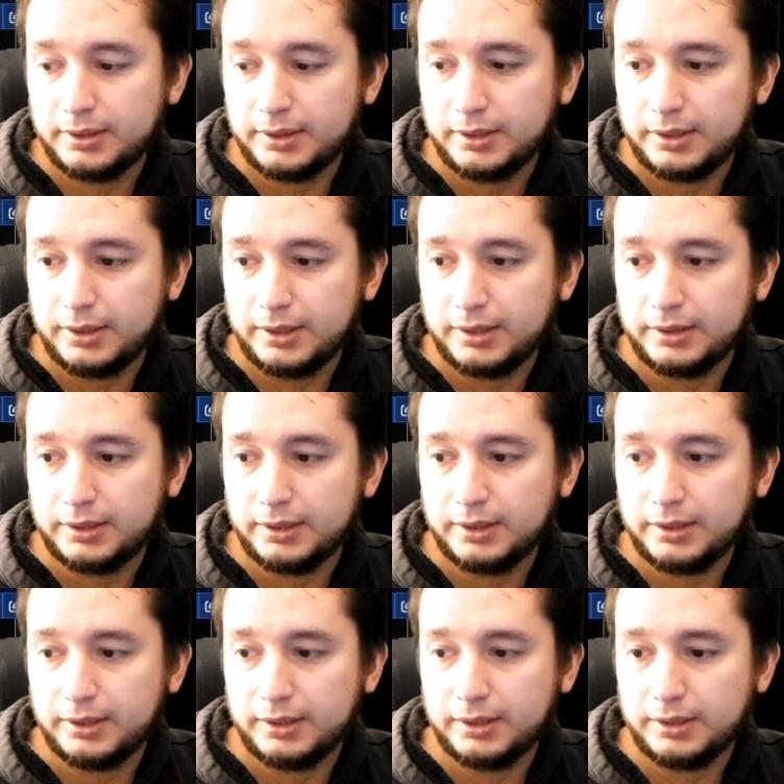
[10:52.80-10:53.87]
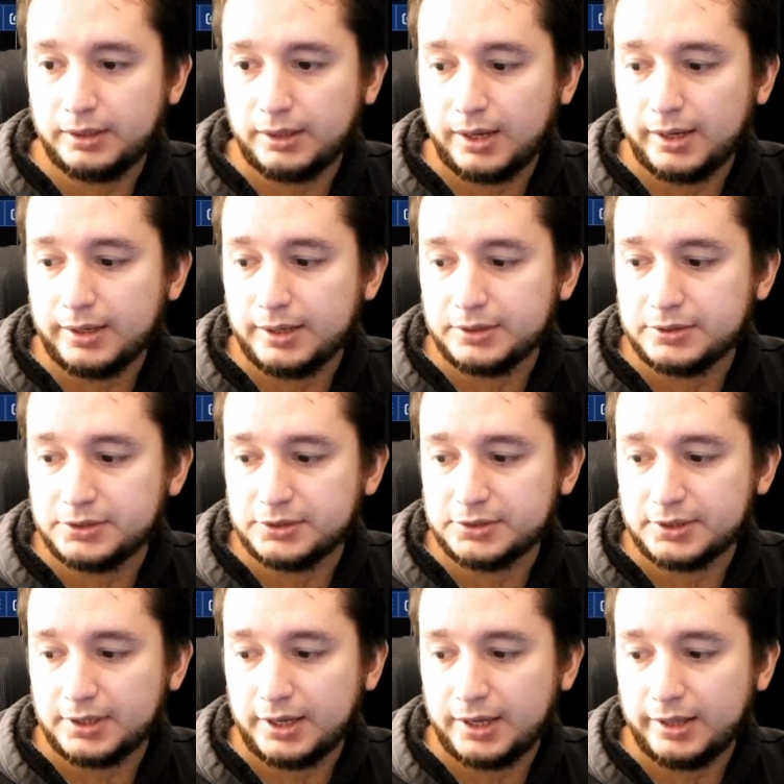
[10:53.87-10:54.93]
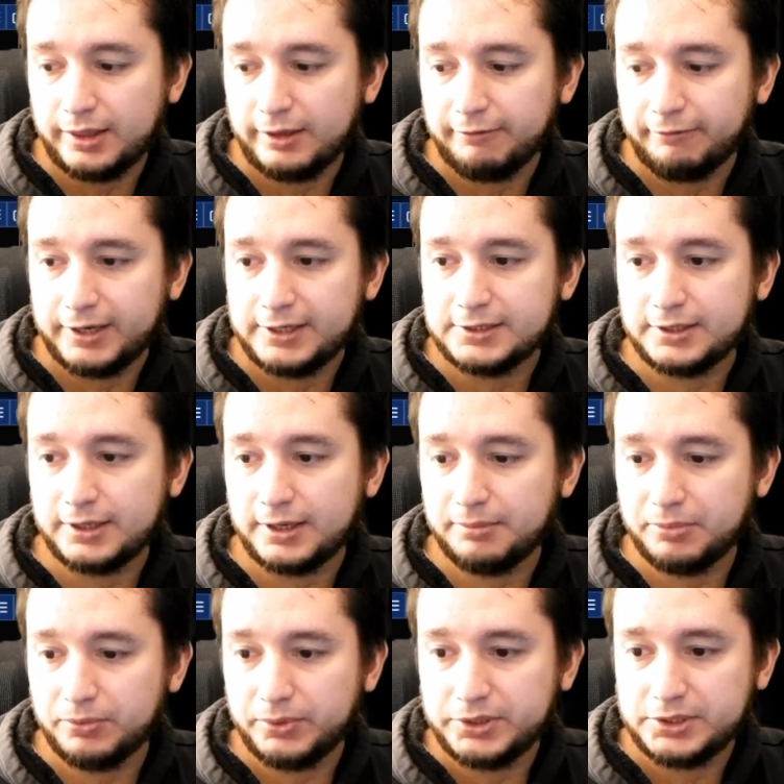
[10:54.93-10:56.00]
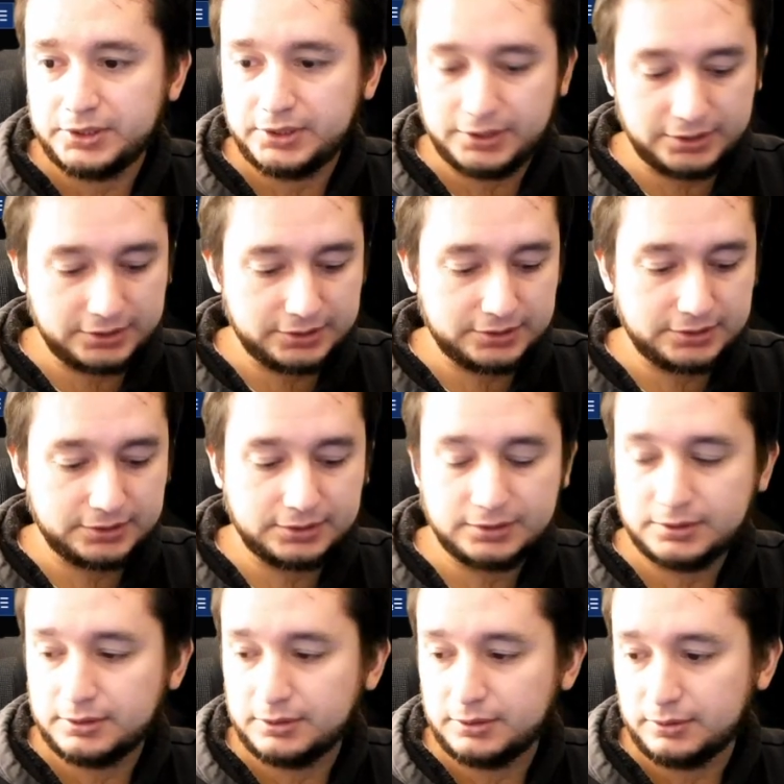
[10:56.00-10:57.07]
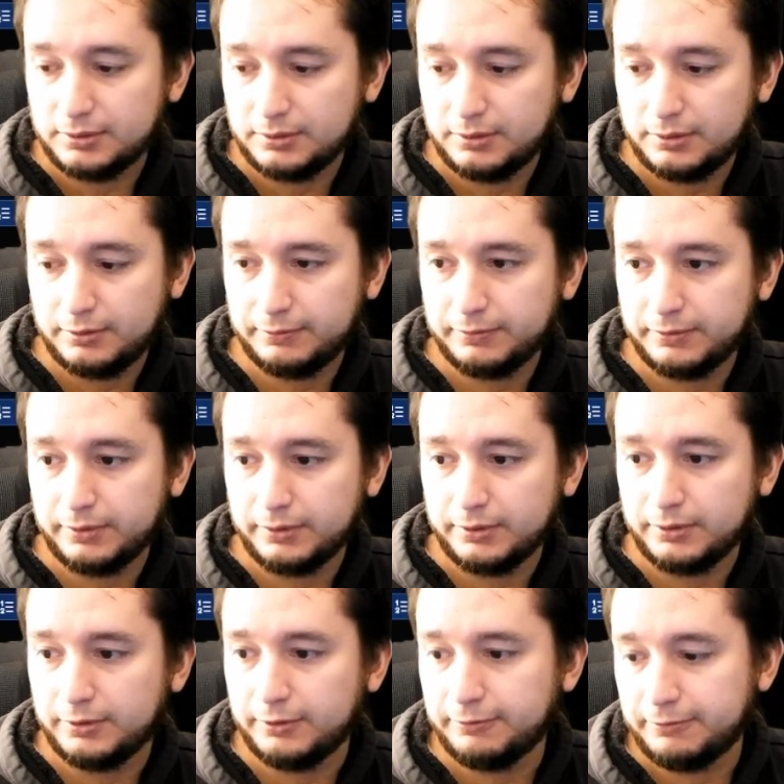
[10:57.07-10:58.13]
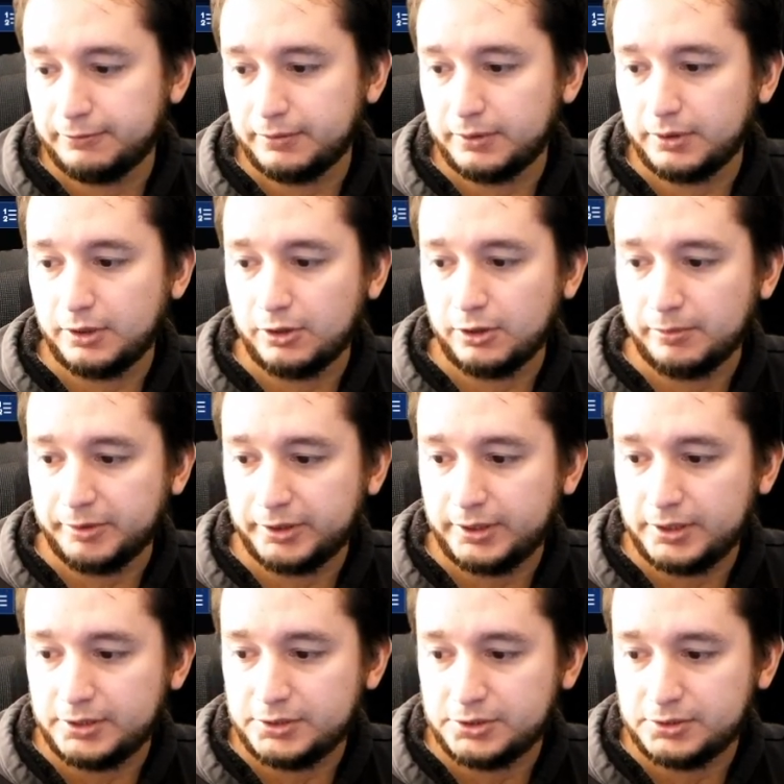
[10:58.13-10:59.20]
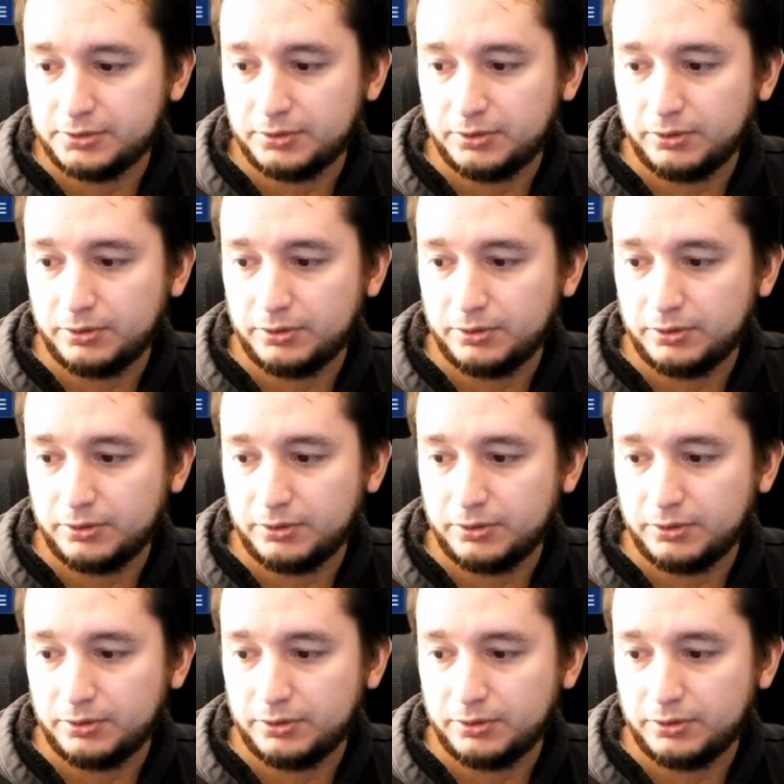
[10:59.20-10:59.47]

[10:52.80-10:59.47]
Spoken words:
and then I can just add the base type, which is orb of augmentation,